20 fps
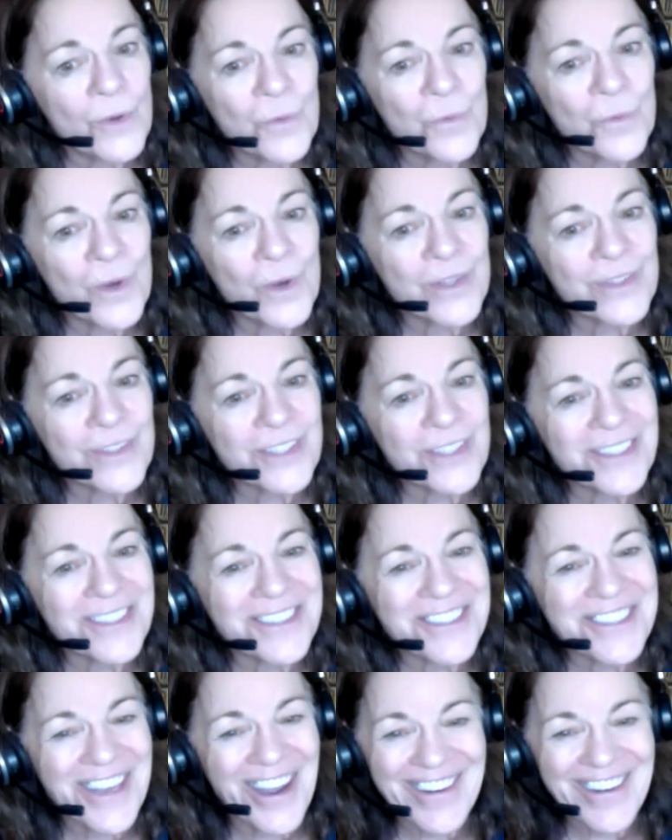Who wants to
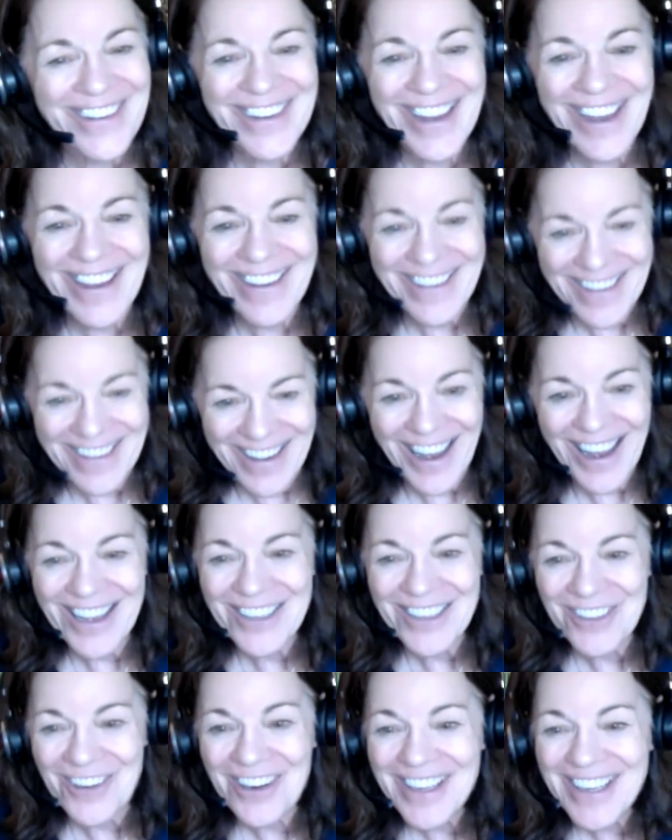start?
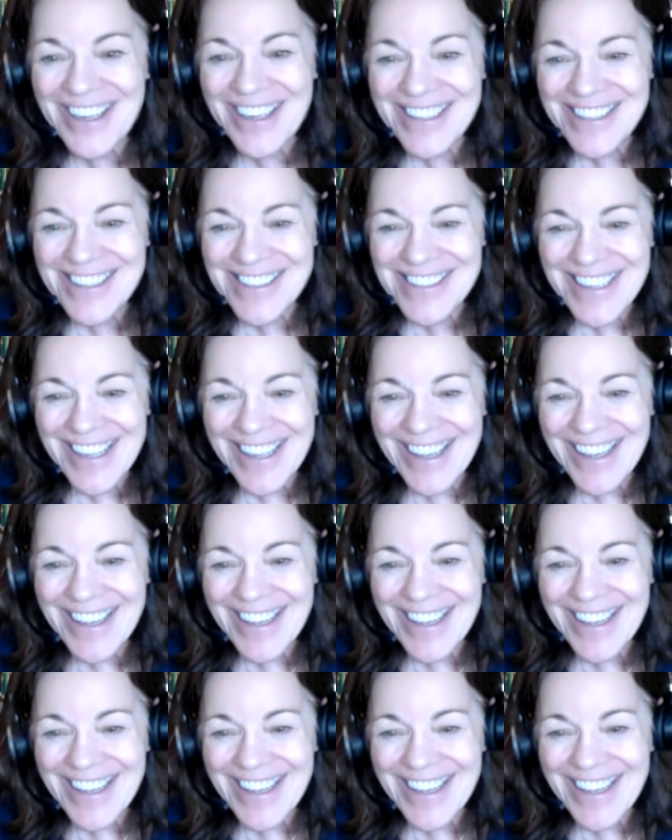Dorcas?